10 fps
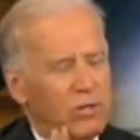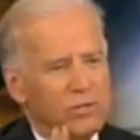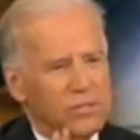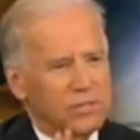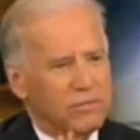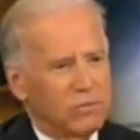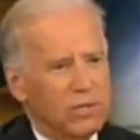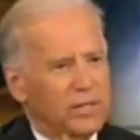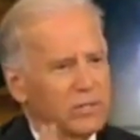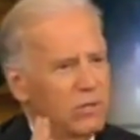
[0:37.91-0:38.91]
all the civil
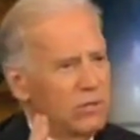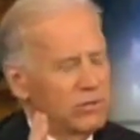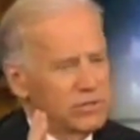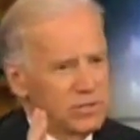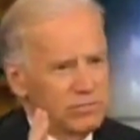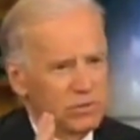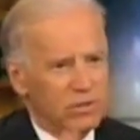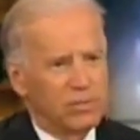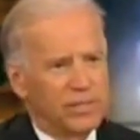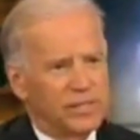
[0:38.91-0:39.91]
rights, all the civil
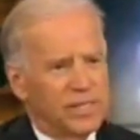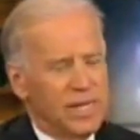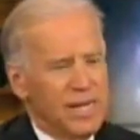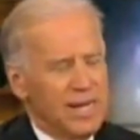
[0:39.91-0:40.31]
liberties.